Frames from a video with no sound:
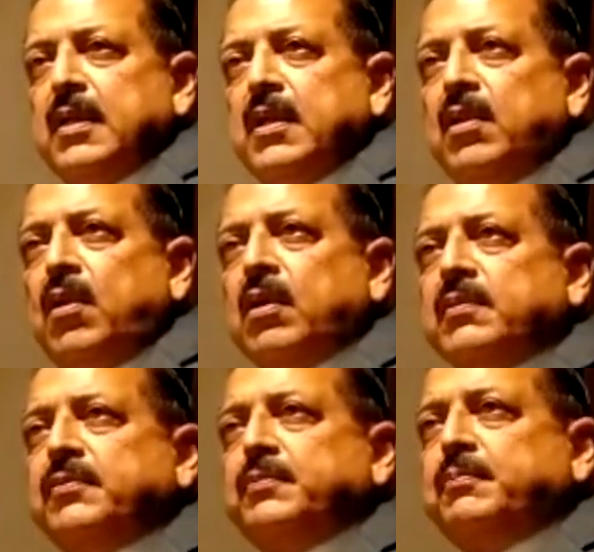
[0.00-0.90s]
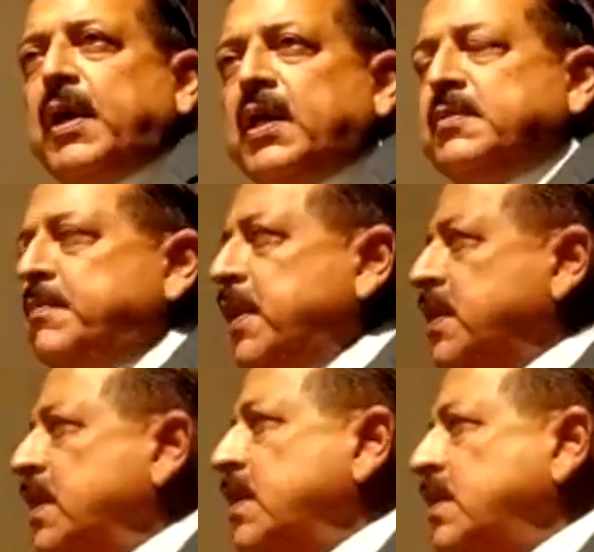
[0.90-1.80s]
a lot of
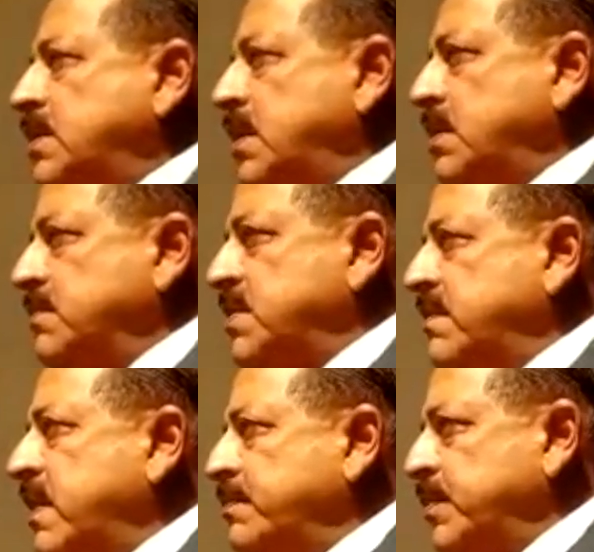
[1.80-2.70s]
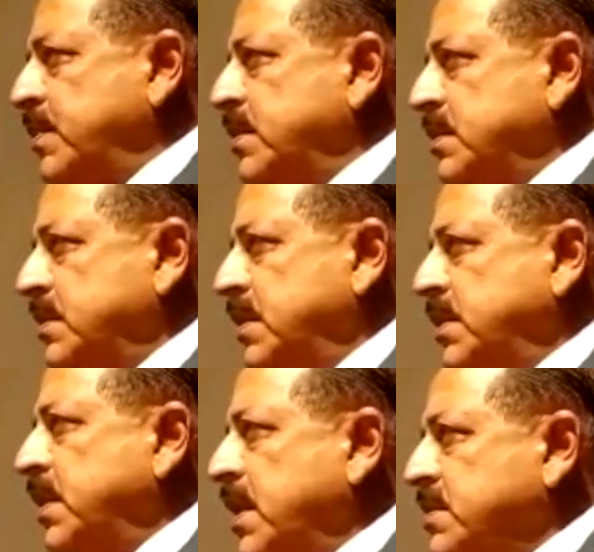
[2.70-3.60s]
path-breaking initiatives have happened
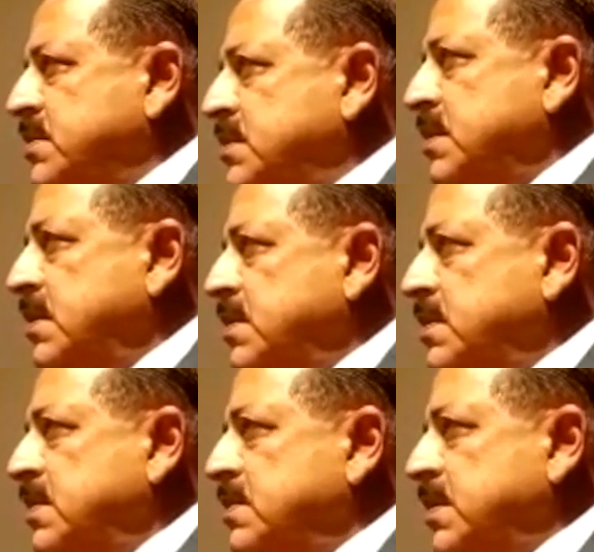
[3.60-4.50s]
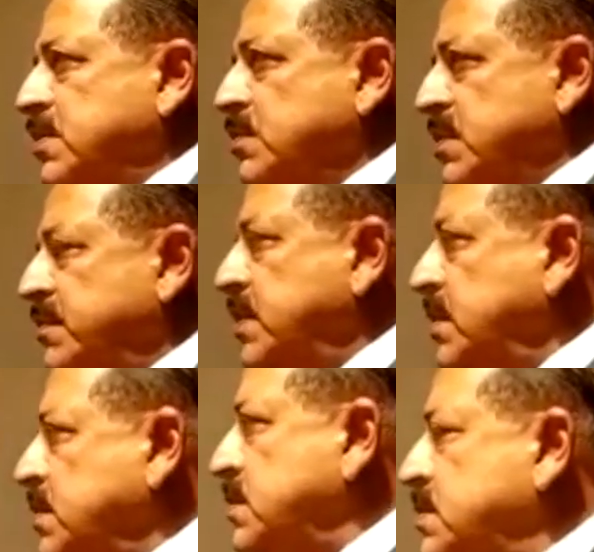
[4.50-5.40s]
in the last 6 to 7
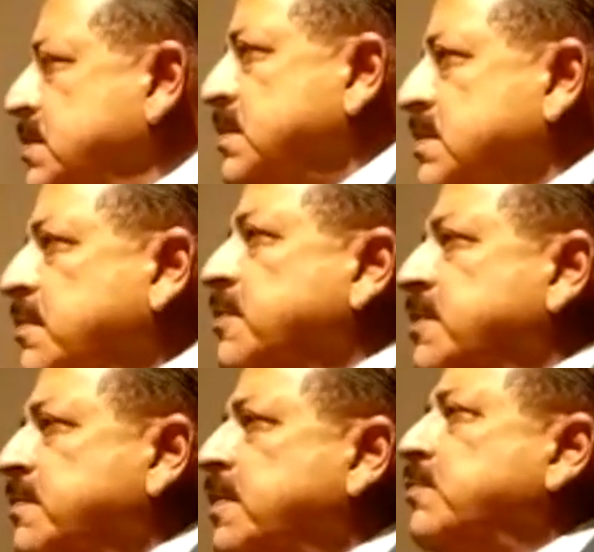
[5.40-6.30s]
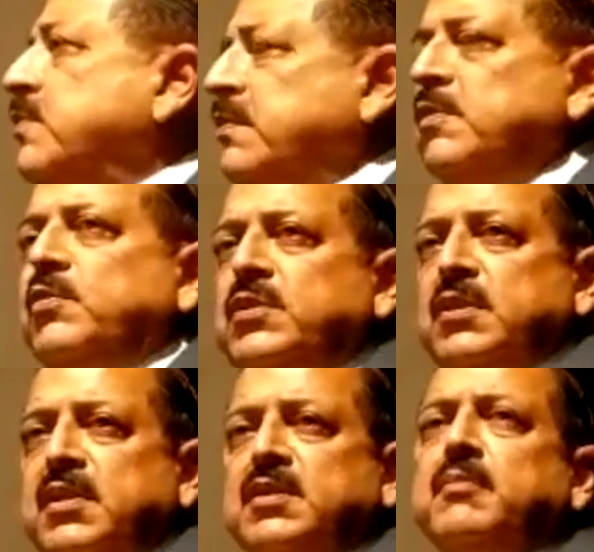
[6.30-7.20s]
years. Some of them
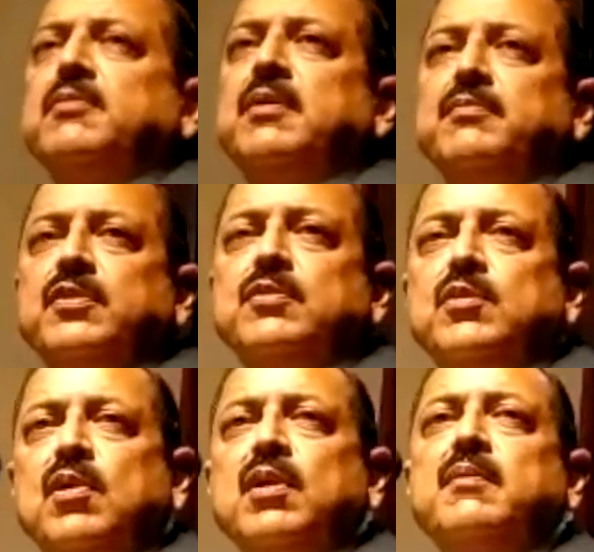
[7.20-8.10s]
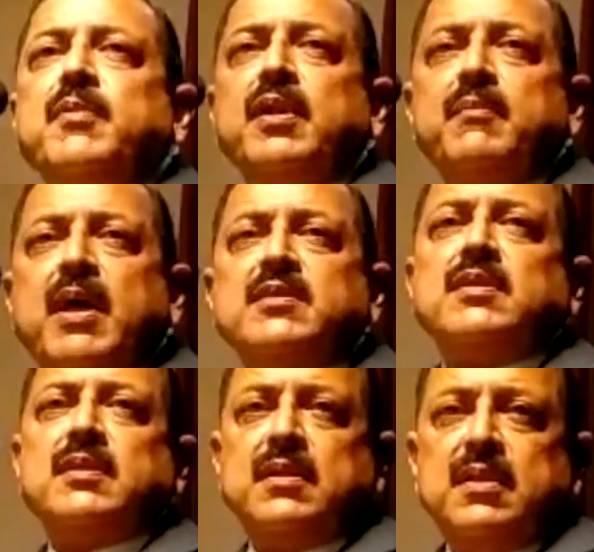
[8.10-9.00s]
revolutionary, some of them which could not have been
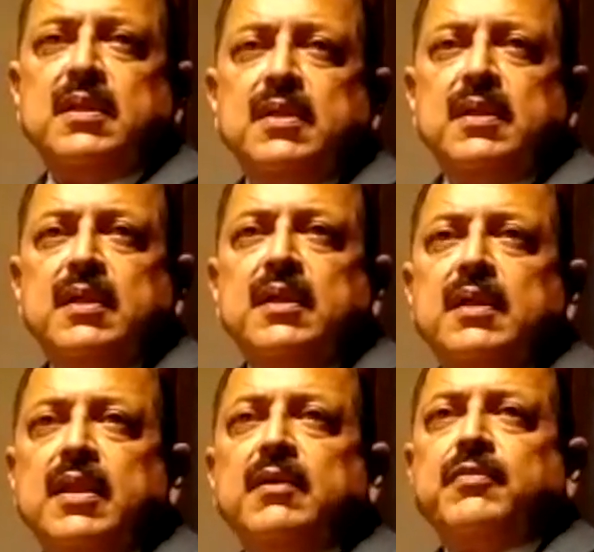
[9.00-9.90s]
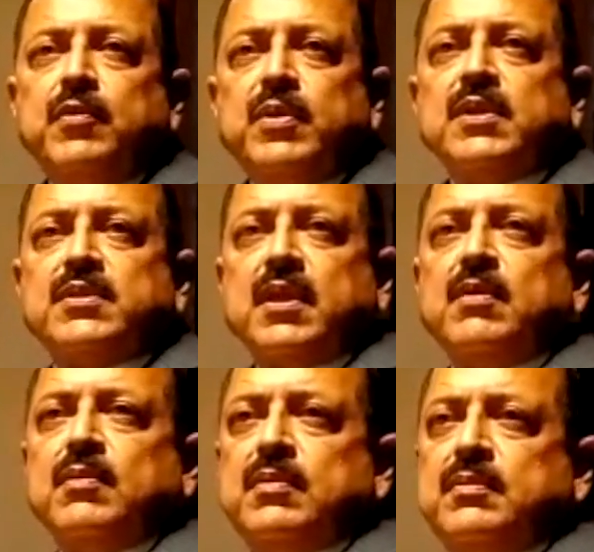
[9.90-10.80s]
imagined till a few years ago.